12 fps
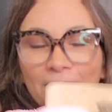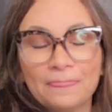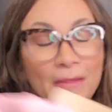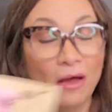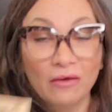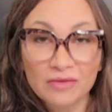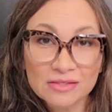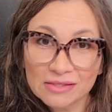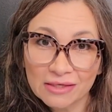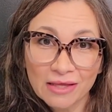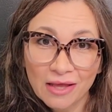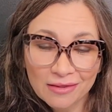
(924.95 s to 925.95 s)
Now,
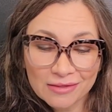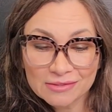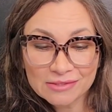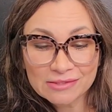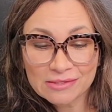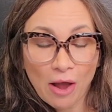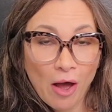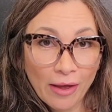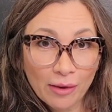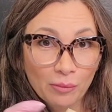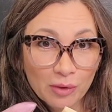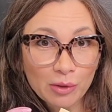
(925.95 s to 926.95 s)
obviously, this is
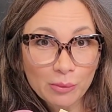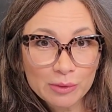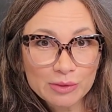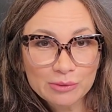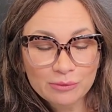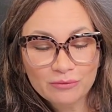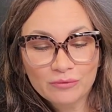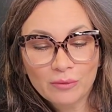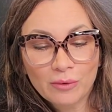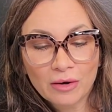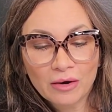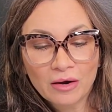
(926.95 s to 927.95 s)
not what you would do
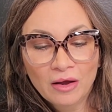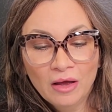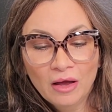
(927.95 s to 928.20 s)
for